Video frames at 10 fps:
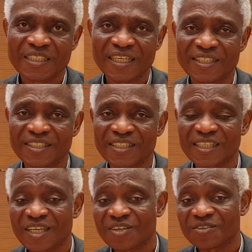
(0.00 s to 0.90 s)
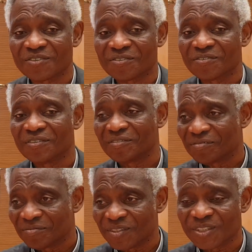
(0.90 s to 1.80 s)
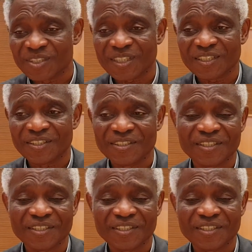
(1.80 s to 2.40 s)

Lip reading: and see how digital age